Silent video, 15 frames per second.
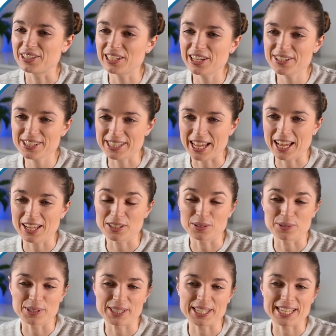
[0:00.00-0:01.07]
close that, you
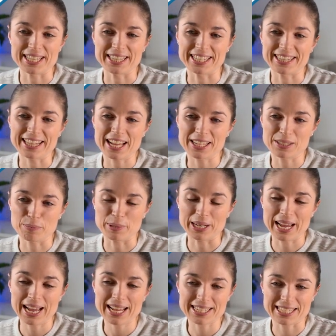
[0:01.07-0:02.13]
will see that that has been
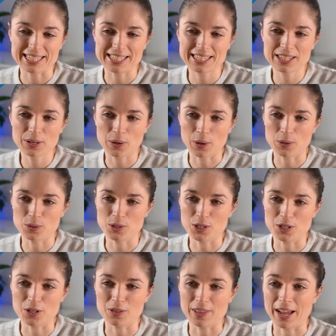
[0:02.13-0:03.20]
added
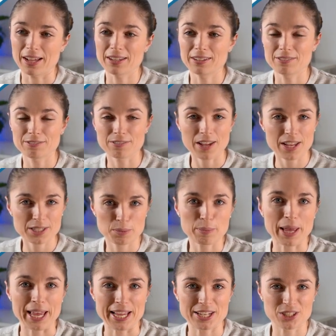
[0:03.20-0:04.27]
onto that first
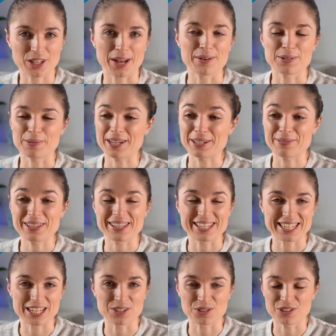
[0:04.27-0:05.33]
page that I was working with,
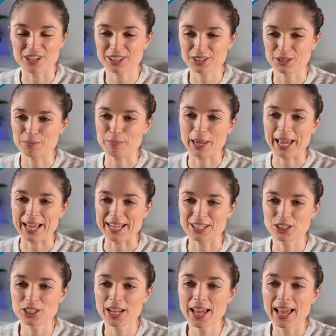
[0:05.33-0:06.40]
this introduction
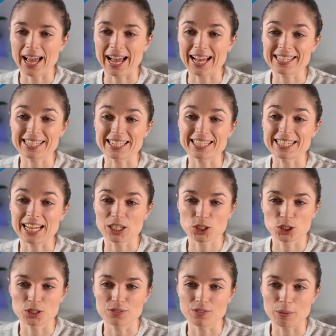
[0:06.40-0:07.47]
page, as a
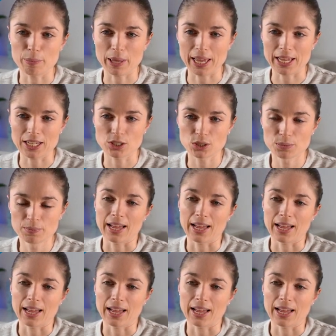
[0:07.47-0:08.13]
section of the page.